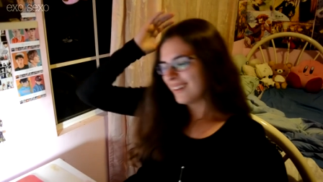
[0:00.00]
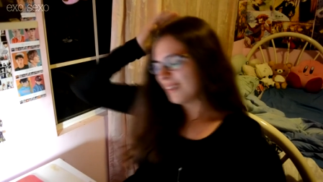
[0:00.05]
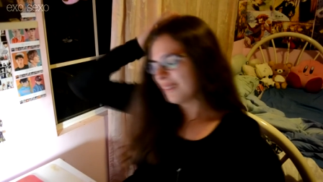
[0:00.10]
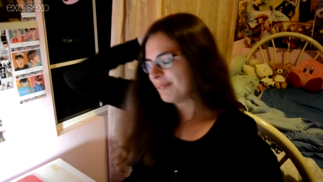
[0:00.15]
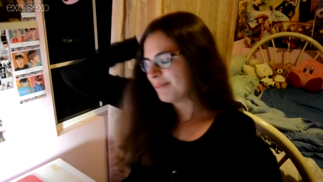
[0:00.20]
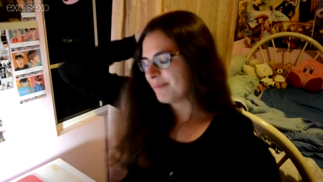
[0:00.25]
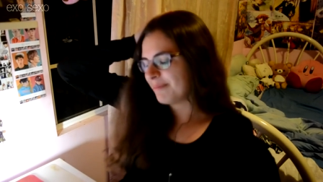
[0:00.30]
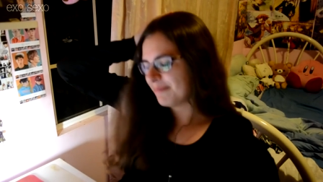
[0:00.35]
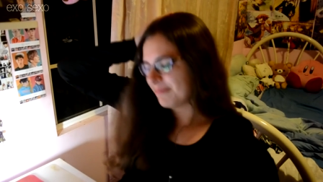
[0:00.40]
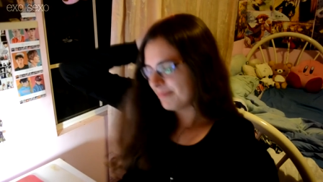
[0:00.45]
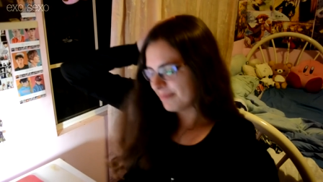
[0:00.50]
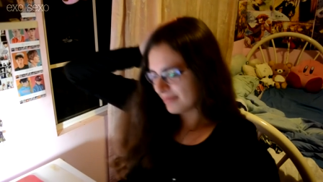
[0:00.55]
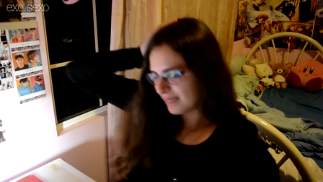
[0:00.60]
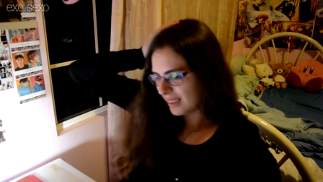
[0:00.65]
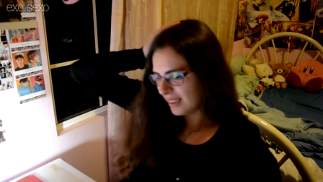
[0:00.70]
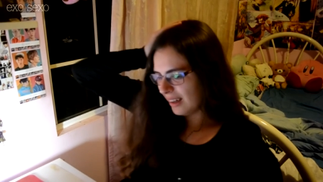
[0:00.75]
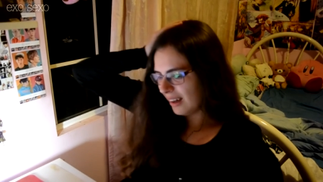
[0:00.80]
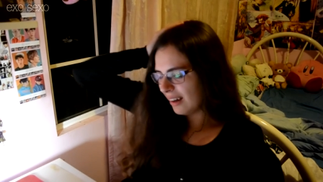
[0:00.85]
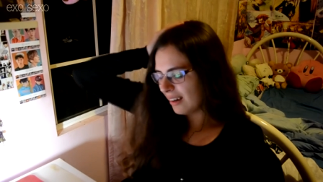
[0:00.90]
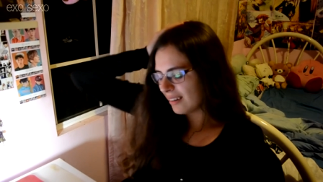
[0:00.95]
a...
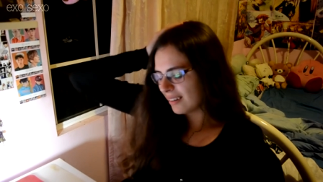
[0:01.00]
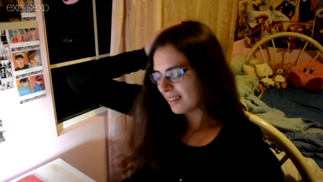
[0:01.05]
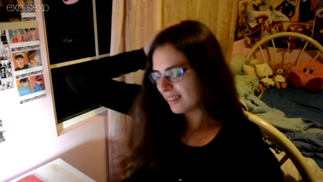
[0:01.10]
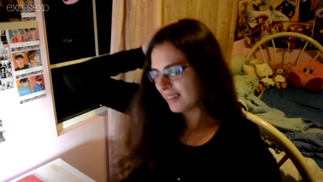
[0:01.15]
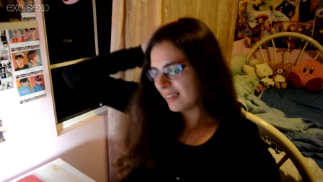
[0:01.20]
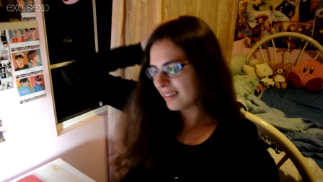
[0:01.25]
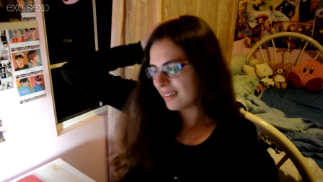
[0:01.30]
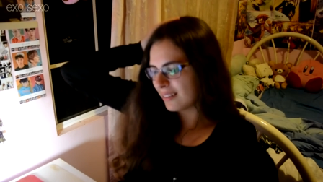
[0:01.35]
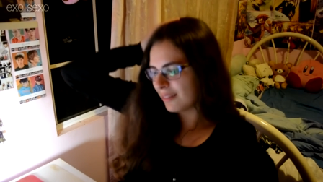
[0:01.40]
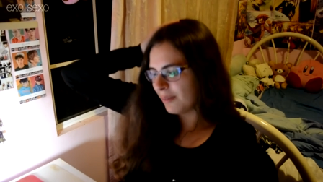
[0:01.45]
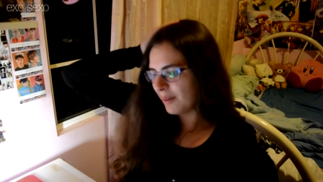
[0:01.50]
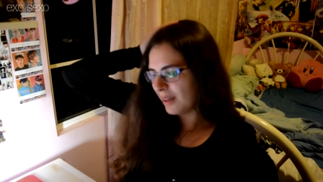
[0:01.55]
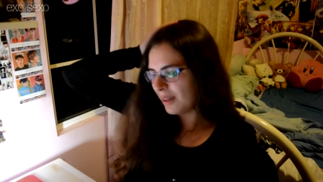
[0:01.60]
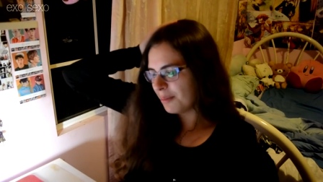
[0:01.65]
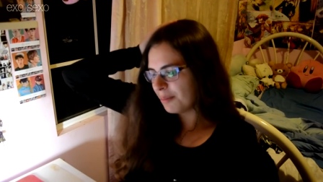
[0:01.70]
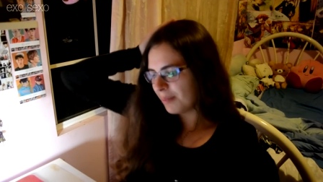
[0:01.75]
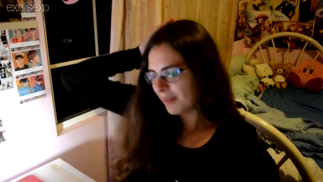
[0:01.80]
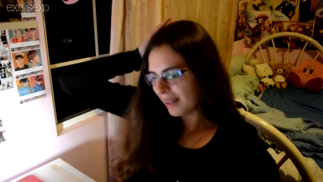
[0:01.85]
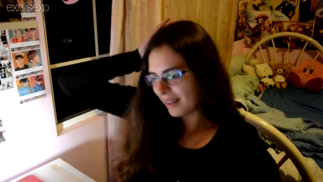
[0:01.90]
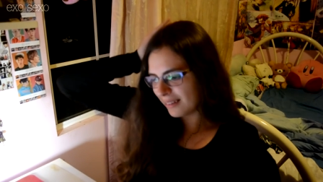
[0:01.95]
Oh, the, when he
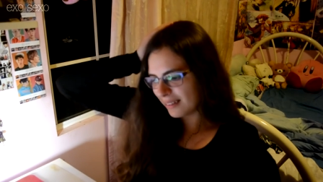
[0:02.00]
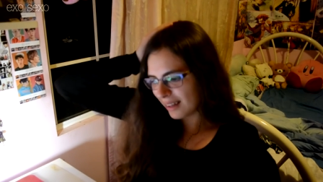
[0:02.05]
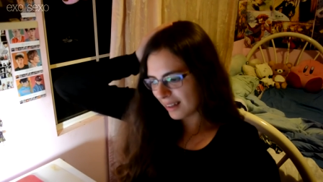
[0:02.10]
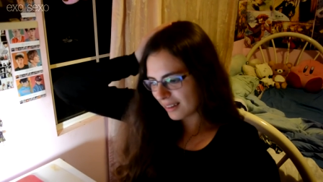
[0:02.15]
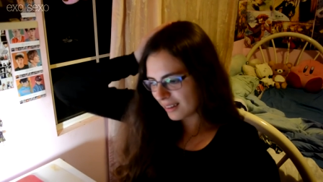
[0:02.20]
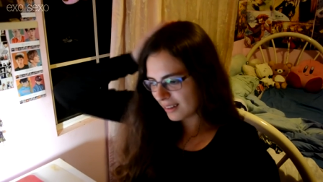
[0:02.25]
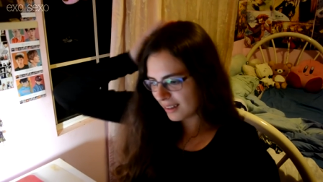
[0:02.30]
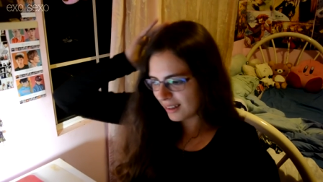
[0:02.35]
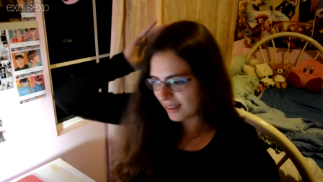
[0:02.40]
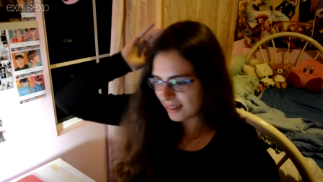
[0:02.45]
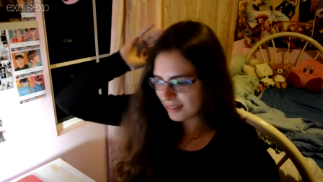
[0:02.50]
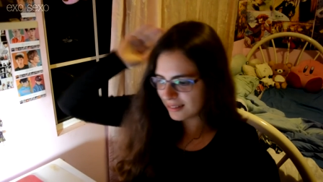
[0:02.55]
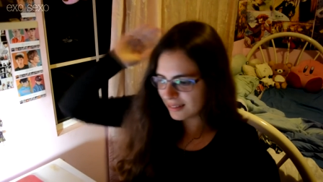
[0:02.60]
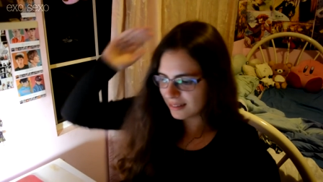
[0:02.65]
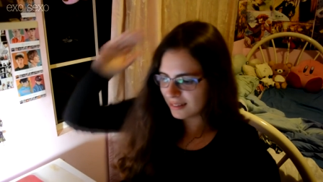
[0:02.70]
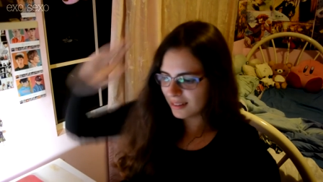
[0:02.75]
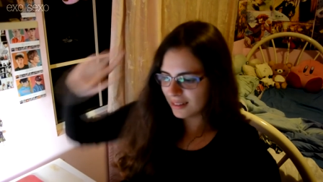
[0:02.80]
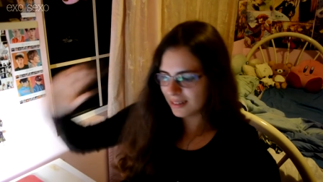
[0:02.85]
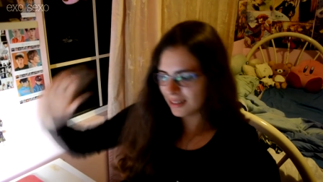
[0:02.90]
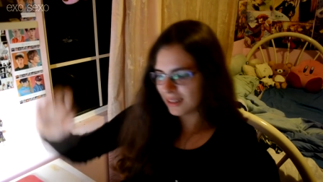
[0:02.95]
played that kid
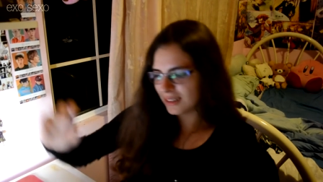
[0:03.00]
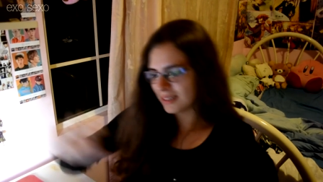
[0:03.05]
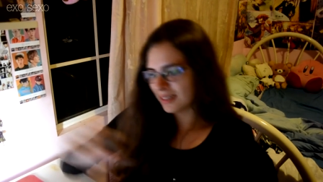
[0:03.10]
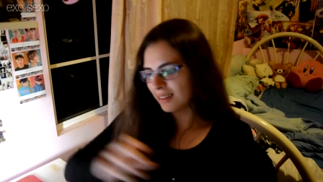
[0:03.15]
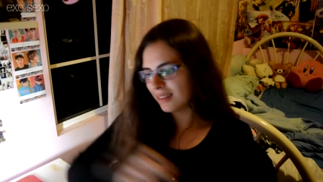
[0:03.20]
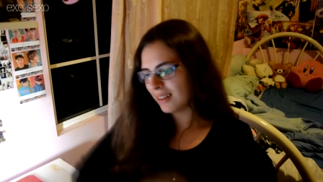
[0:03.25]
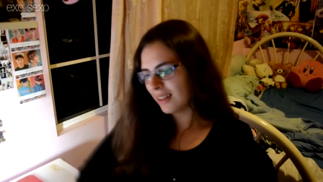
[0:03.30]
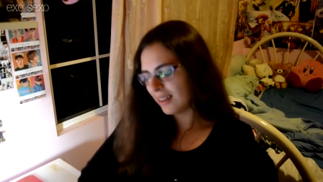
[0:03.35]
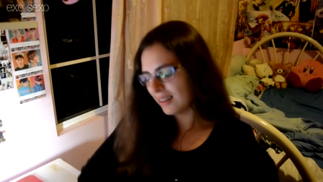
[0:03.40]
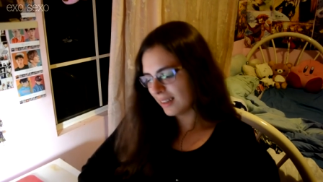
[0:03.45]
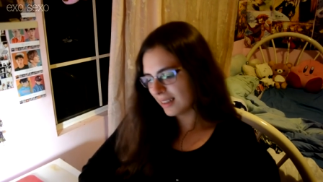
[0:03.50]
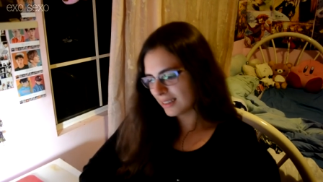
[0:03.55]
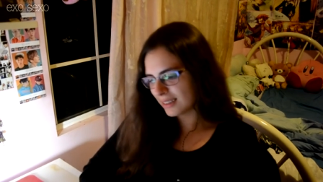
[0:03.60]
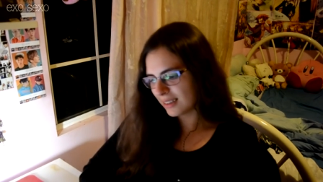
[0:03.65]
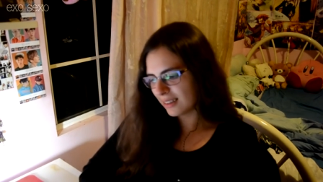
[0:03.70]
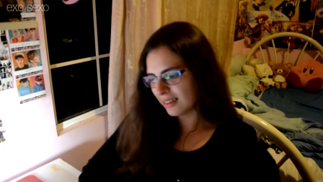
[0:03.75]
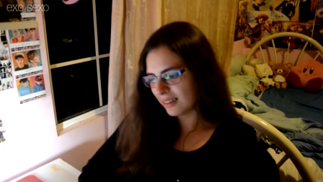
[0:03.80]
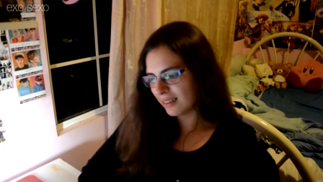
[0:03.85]
and that's okay, that's...